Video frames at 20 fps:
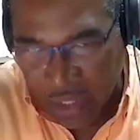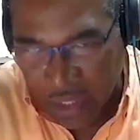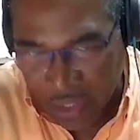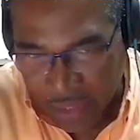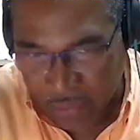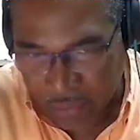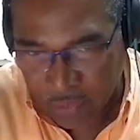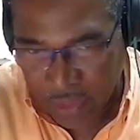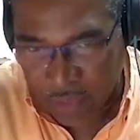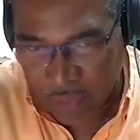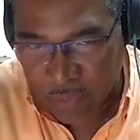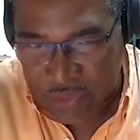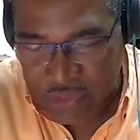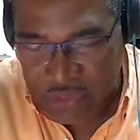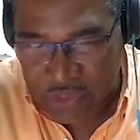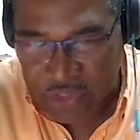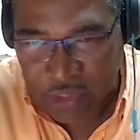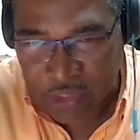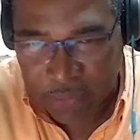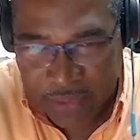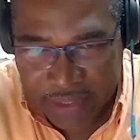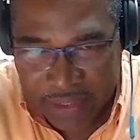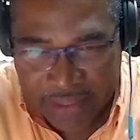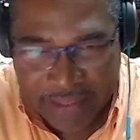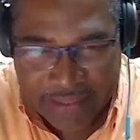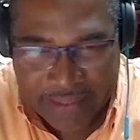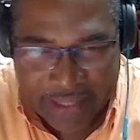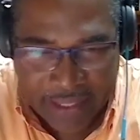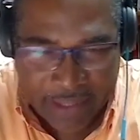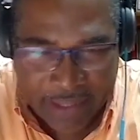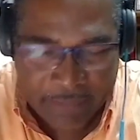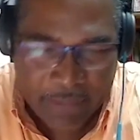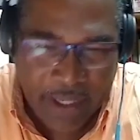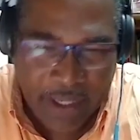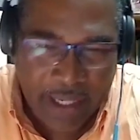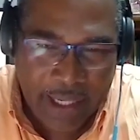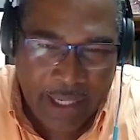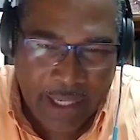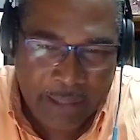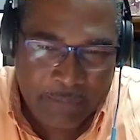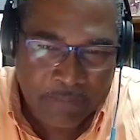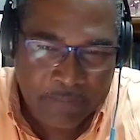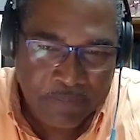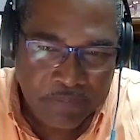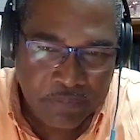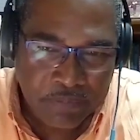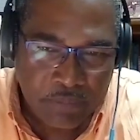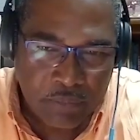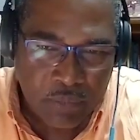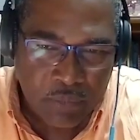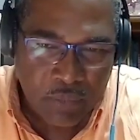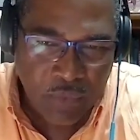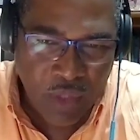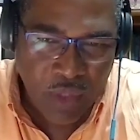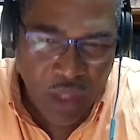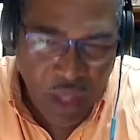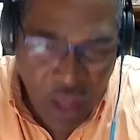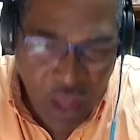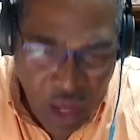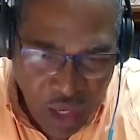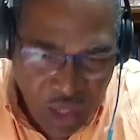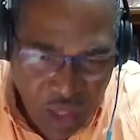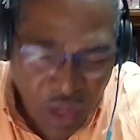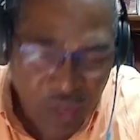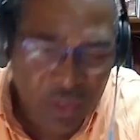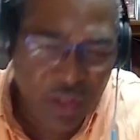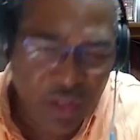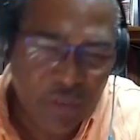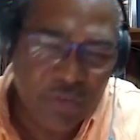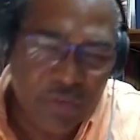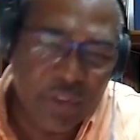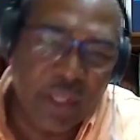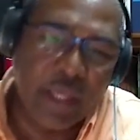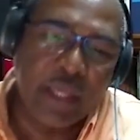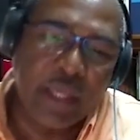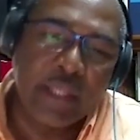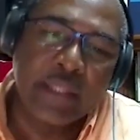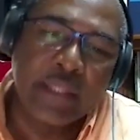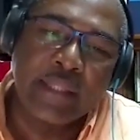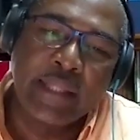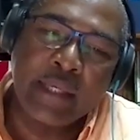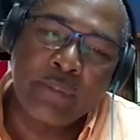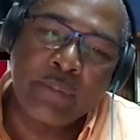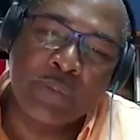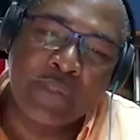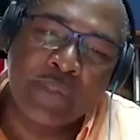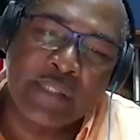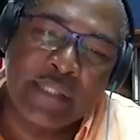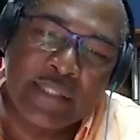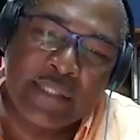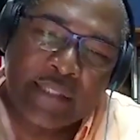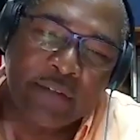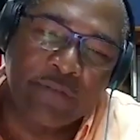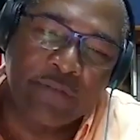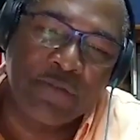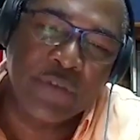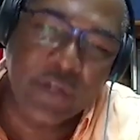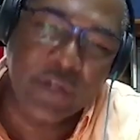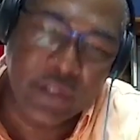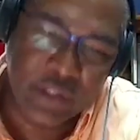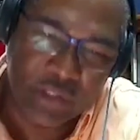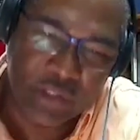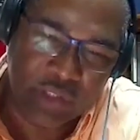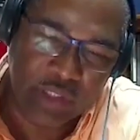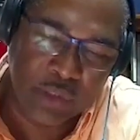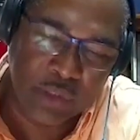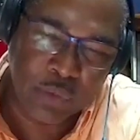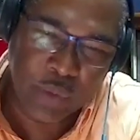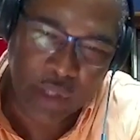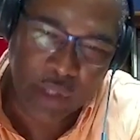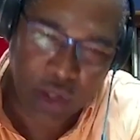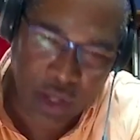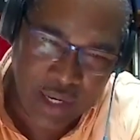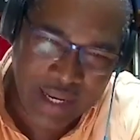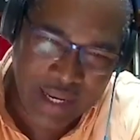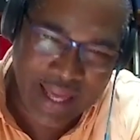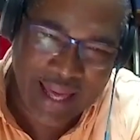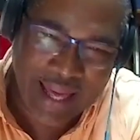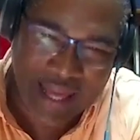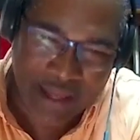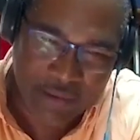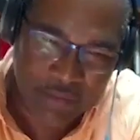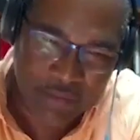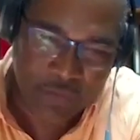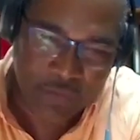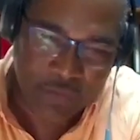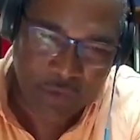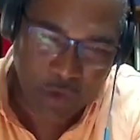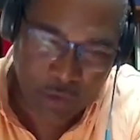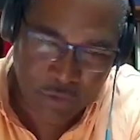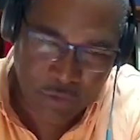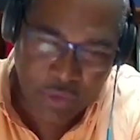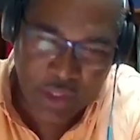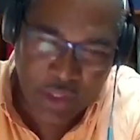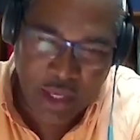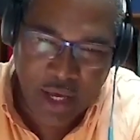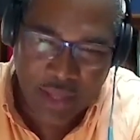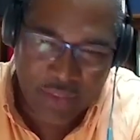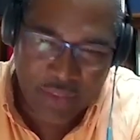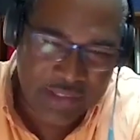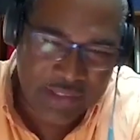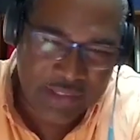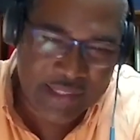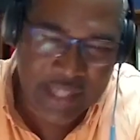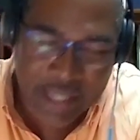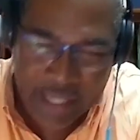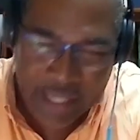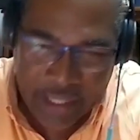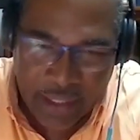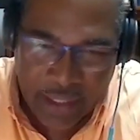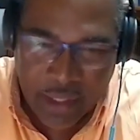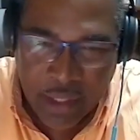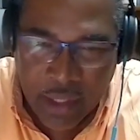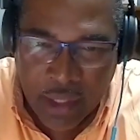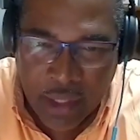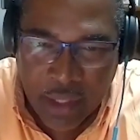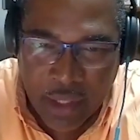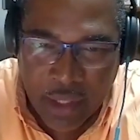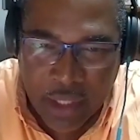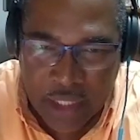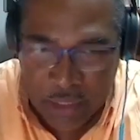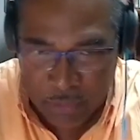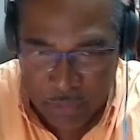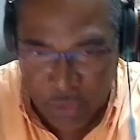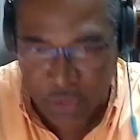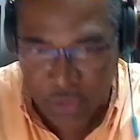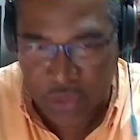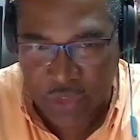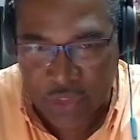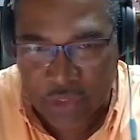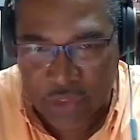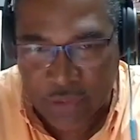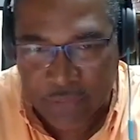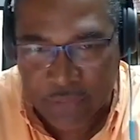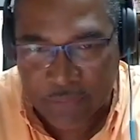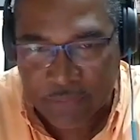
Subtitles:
I was the chairman at the time, a lot of the deep-seated fears that we all have of the other side emerged.